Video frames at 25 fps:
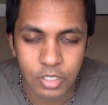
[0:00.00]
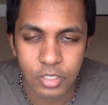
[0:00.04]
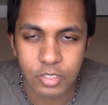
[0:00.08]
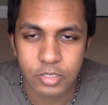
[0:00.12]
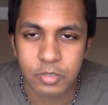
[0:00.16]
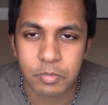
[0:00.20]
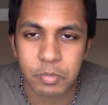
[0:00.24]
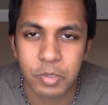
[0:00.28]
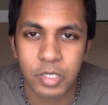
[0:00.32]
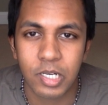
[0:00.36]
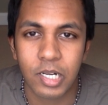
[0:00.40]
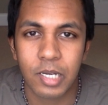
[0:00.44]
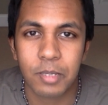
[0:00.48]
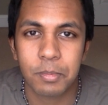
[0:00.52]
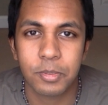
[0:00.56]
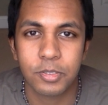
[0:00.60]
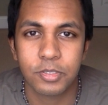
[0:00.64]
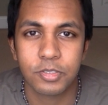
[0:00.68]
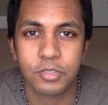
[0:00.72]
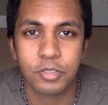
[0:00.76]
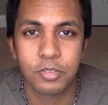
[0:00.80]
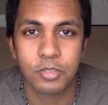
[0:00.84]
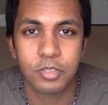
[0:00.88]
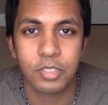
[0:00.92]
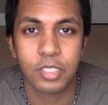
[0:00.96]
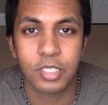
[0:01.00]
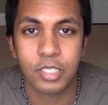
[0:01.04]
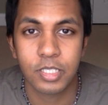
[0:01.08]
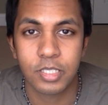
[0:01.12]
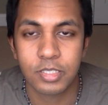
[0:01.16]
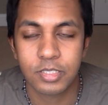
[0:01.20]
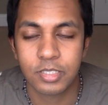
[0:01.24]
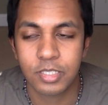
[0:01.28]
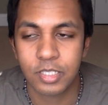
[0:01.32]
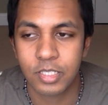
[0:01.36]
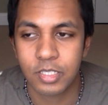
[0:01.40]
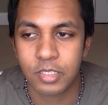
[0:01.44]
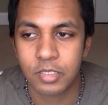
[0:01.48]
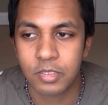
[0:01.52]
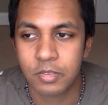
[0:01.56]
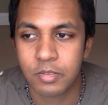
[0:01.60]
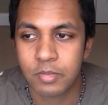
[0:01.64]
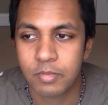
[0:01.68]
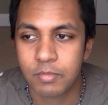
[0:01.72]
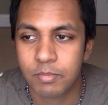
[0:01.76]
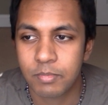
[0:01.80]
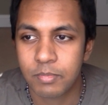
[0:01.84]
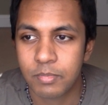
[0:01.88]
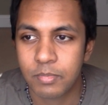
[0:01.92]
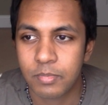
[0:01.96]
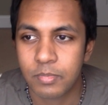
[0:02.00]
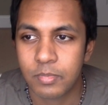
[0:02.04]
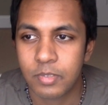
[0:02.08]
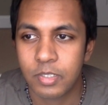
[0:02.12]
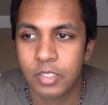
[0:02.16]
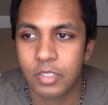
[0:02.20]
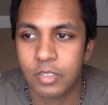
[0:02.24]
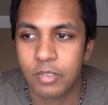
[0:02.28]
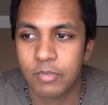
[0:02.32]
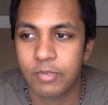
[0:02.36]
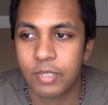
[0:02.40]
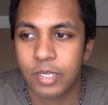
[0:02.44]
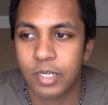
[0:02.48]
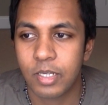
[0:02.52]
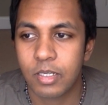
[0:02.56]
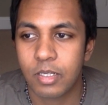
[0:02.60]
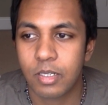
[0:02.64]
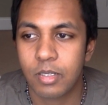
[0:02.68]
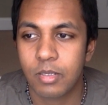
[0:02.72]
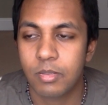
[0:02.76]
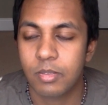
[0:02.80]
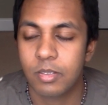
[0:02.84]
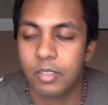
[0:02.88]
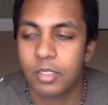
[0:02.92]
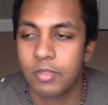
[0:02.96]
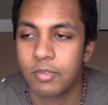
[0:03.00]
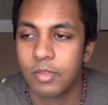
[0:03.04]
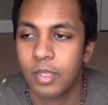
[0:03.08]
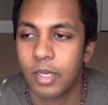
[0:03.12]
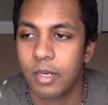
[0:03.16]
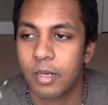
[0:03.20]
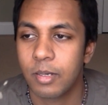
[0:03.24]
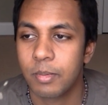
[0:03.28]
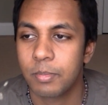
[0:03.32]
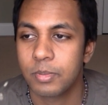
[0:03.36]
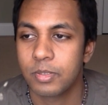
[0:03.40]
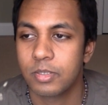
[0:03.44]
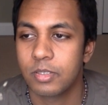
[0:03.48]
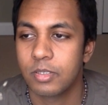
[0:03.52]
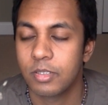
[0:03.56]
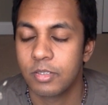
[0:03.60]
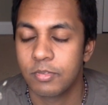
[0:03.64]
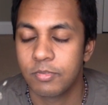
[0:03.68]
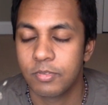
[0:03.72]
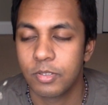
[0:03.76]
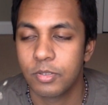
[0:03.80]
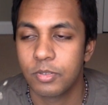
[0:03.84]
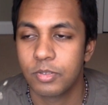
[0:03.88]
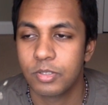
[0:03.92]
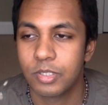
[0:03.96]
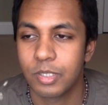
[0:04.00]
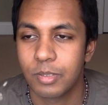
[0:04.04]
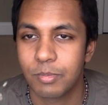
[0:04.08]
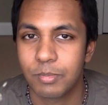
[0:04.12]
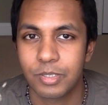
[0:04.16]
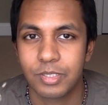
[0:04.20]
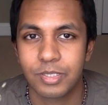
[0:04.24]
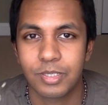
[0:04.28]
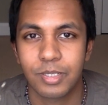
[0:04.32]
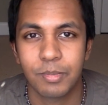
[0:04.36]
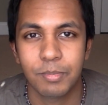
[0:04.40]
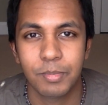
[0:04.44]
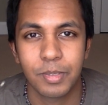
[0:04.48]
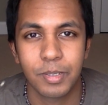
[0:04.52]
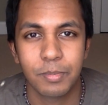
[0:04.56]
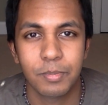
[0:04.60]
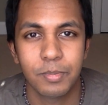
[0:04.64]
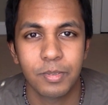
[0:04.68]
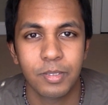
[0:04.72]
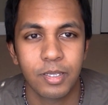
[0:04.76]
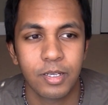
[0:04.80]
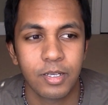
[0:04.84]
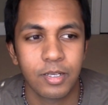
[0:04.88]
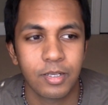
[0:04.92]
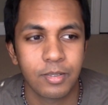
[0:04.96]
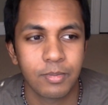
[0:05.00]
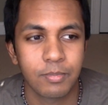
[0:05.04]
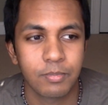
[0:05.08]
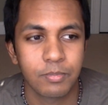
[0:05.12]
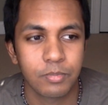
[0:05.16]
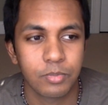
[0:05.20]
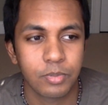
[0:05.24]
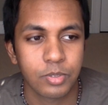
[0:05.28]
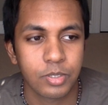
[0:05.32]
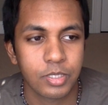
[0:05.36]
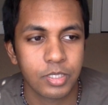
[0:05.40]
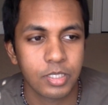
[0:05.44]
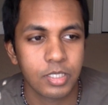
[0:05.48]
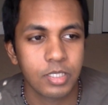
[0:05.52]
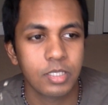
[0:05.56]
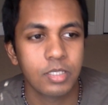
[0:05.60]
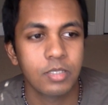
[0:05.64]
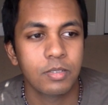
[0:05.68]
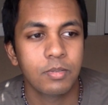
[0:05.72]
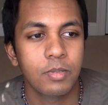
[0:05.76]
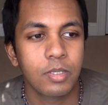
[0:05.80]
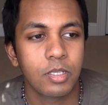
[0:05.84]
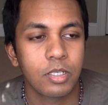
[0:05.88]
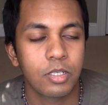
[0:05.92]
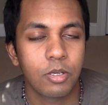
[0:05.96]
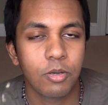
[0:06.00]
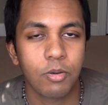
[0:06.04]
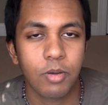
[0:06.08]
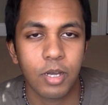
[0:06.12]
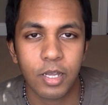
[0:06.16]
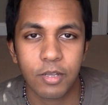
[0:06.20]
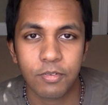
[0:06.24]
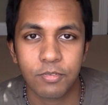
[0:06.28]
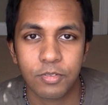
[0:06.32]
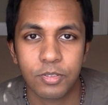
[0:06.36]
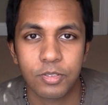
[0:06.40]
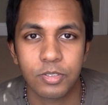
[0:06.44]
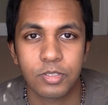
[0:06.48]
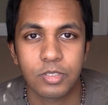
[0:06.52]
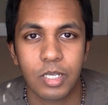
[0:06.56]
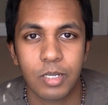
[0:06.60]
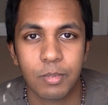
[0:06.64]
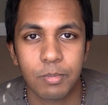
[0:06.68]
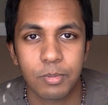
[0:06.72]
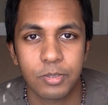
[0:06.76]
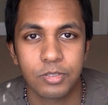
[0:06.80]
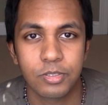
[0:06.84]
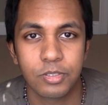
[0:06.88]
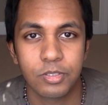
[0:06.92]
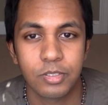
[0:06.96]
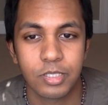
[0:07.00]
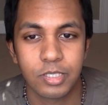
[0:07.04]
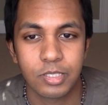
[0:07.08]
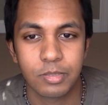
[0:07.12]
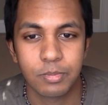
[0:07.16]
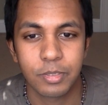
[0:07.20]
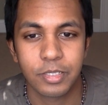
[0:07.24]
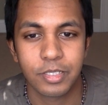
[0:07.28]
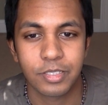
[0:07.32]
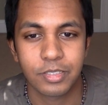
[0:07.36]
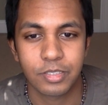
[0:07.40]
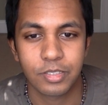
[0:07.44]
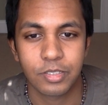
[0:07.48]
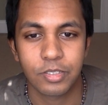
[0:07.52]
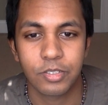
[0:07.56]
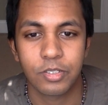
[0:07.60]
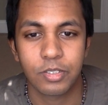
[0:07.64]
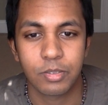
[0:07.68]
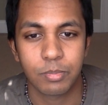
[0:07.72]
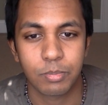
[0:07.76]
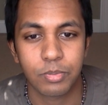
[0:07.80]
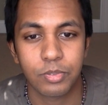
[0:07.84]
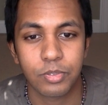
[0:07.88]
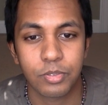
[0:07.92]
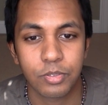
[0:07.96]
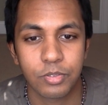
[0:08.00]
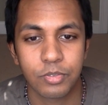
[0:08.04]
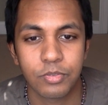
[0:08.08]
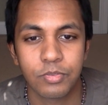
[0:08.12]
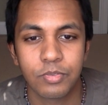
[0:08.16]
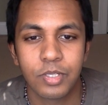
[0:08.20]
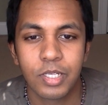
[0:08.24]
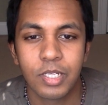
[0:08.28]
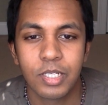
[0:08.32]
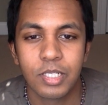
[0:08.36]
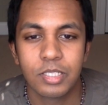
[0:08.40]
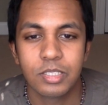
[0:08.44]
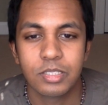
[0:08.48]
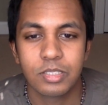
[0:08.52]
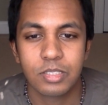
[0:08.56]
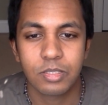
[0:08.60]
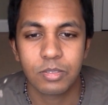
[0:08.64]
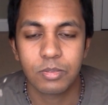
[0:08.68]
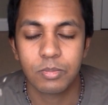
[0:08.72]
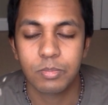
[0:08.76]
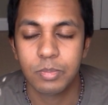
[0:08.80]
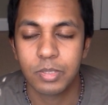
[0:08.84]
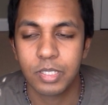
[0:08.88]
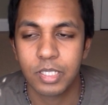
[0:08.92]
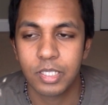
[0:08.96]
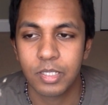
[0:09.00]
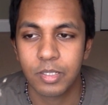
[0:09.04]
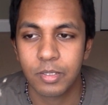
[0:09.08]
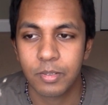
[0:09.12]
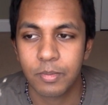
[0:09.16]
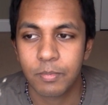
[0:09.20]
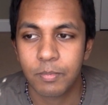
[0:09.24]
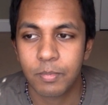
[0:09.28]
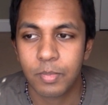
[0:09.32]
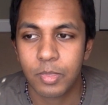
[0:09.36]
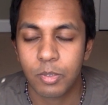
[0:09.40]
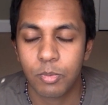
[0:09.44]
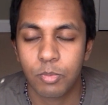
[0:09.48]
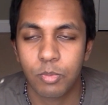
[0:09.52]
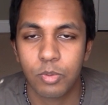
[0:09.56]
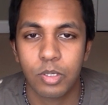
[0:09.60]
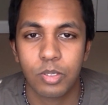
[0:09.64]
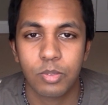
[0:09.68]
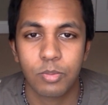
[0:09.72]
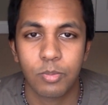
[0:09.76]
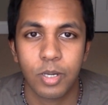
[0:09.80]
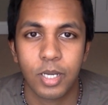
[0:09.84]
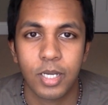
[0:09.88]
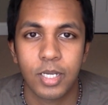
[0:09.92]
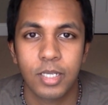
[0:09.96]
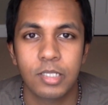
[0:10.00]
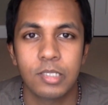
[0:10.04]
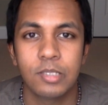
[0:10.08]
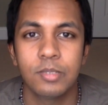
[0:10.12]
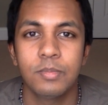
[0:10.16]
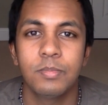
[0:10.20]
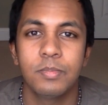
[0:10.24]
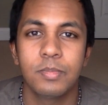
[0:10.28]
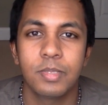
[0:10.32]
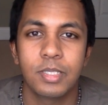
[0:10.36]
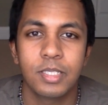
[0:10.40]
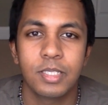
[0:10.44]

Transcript: talked about opportunities, and if that co if that oppor if those numbers come up, really go after those opportunities because they're going to prove to be worthwhile,